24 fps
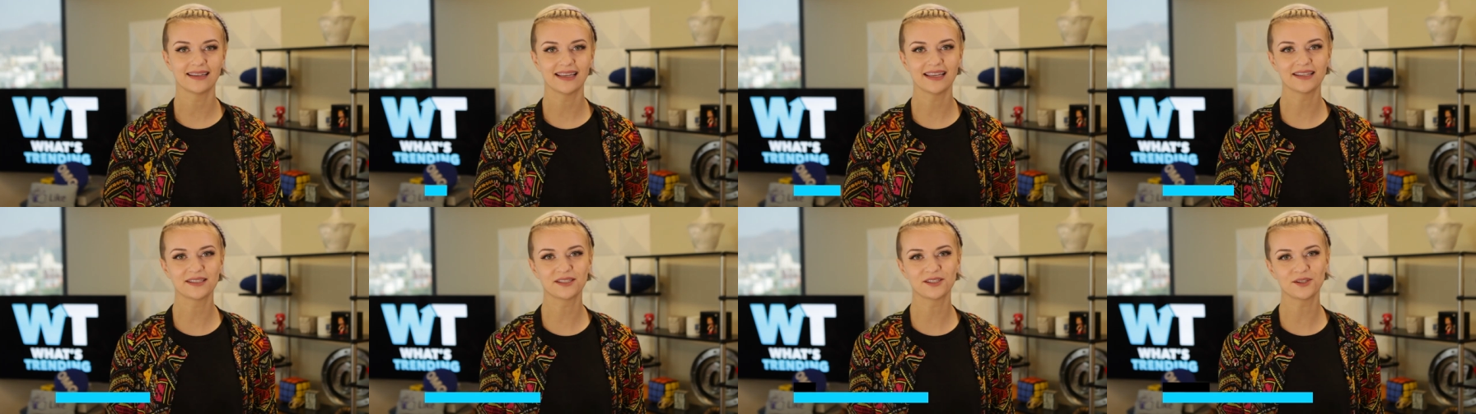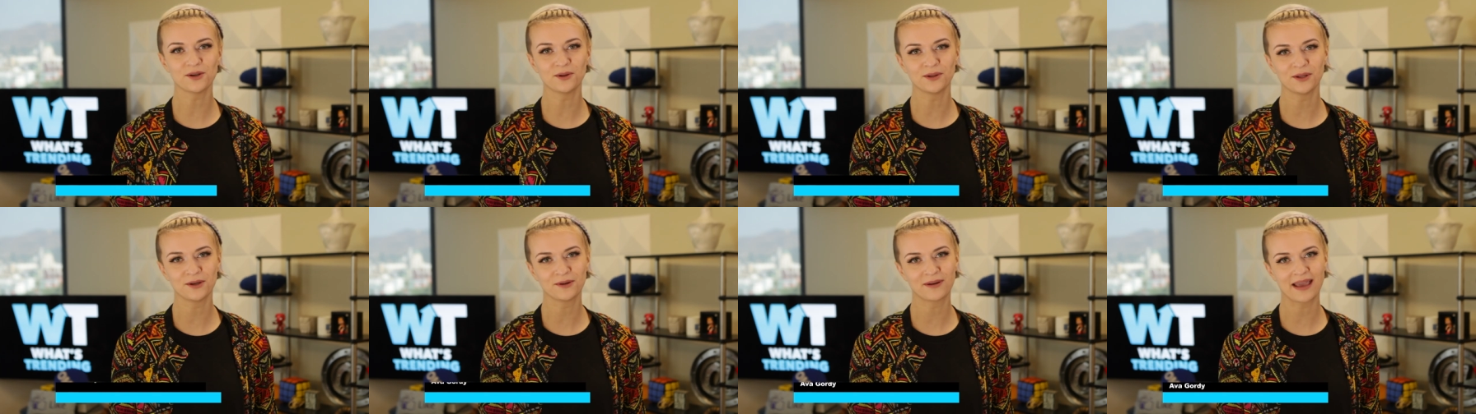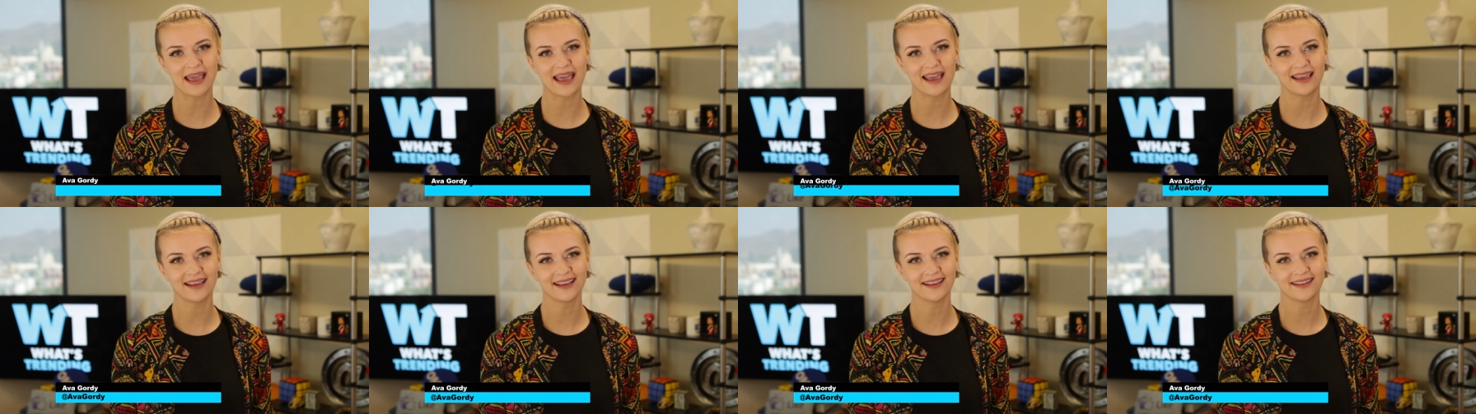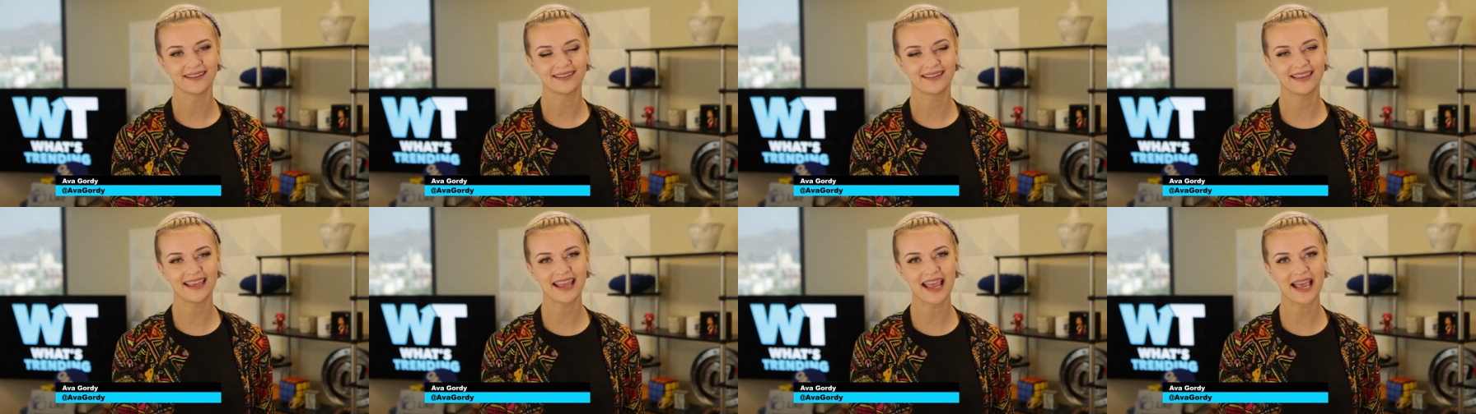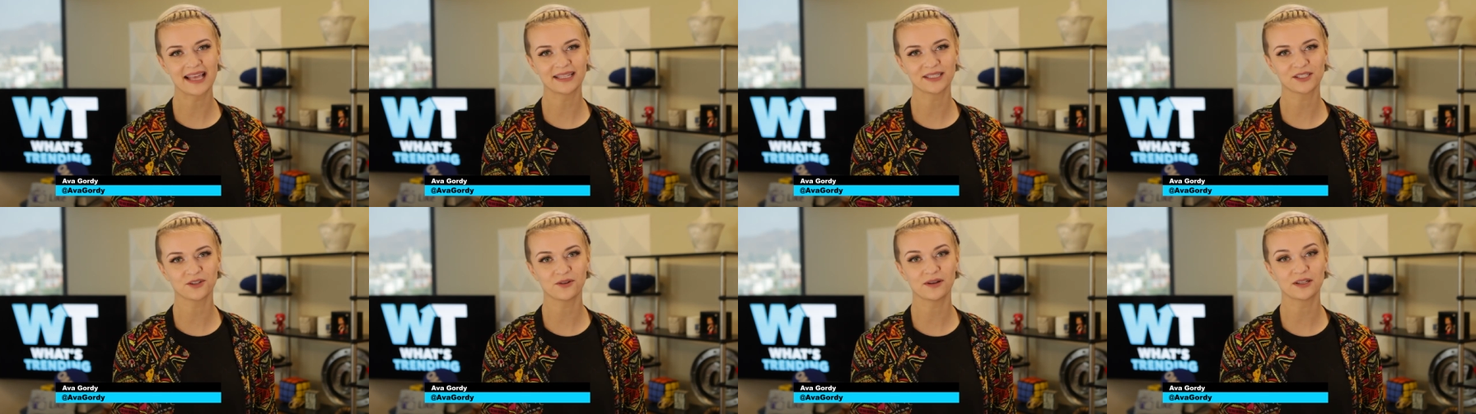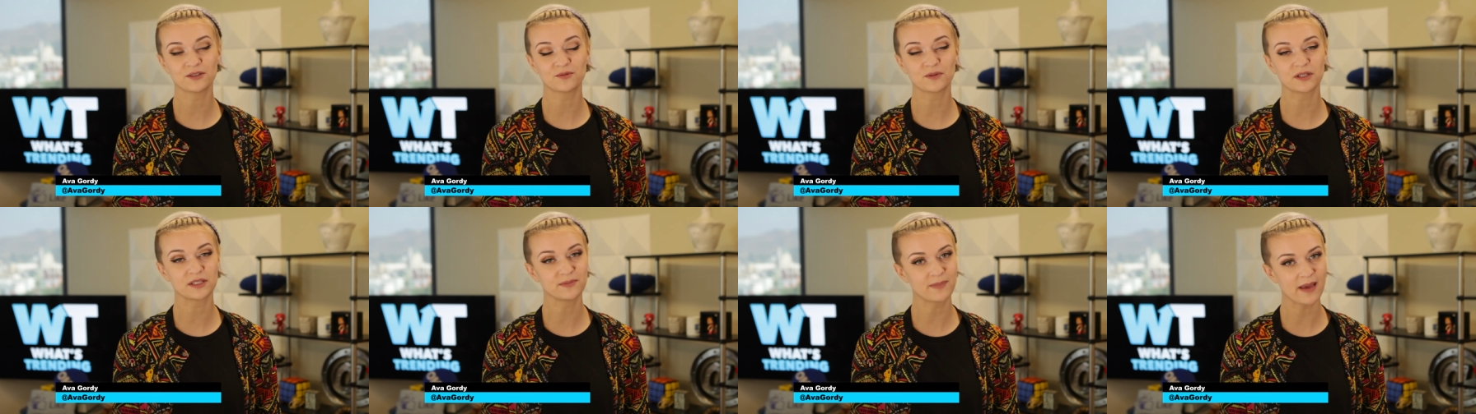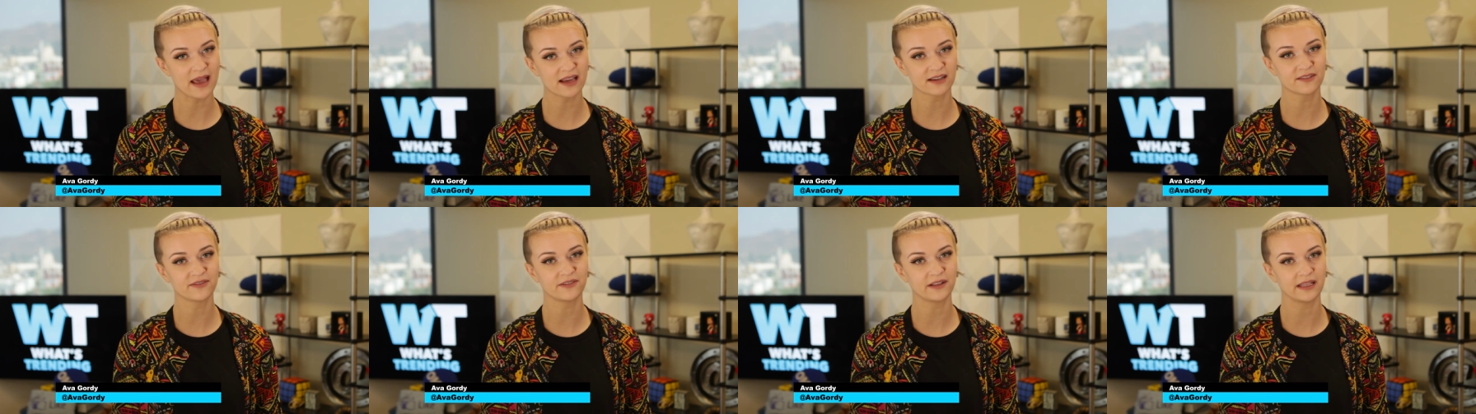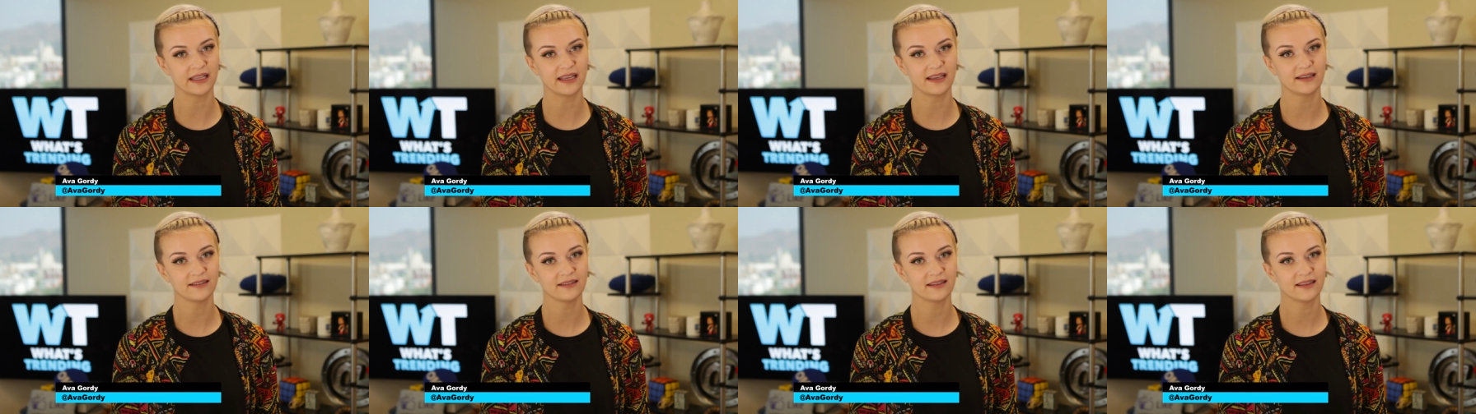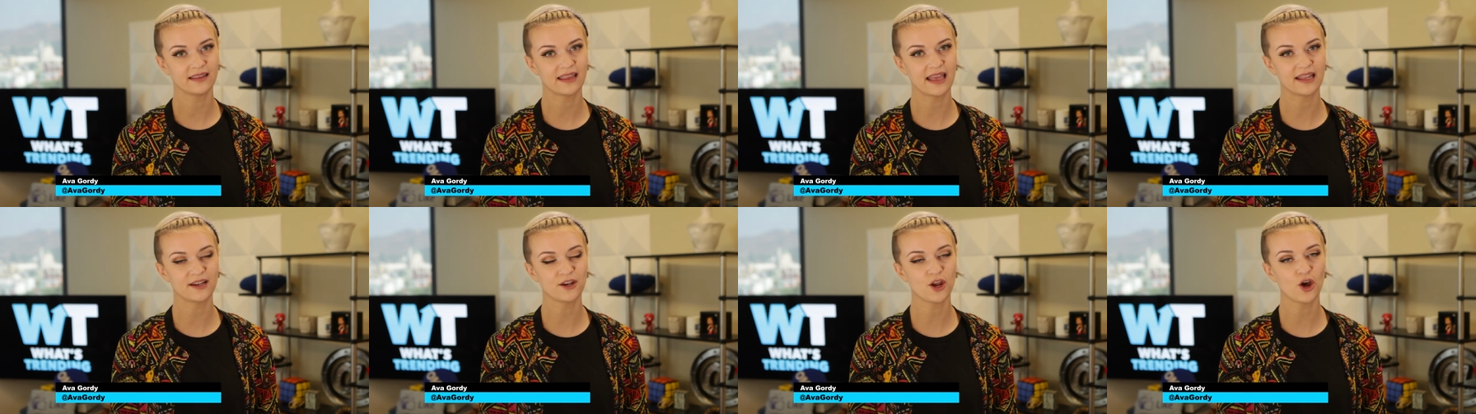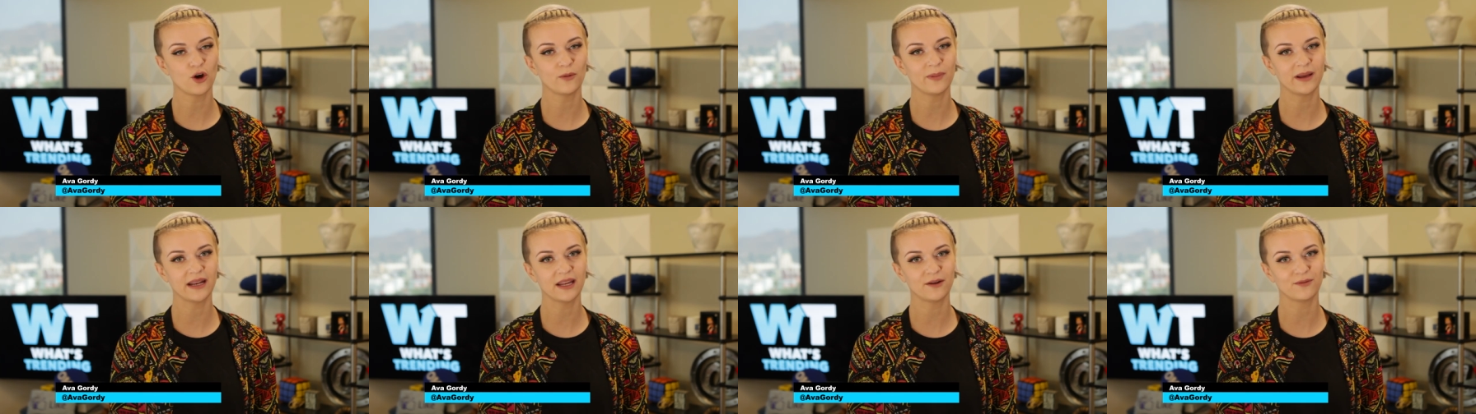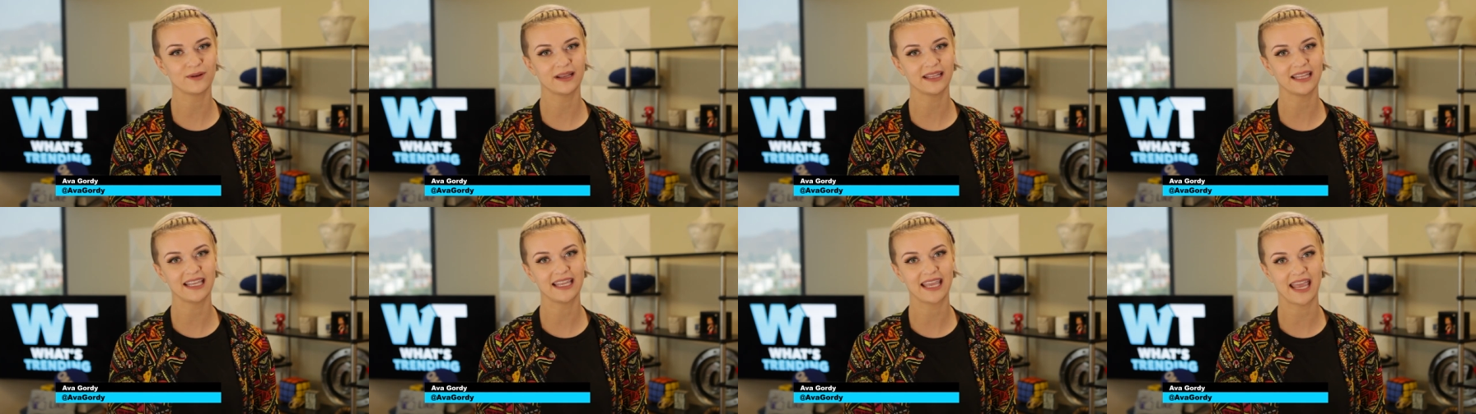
Is Sulu gay? The answer is, respectfully, that nobody really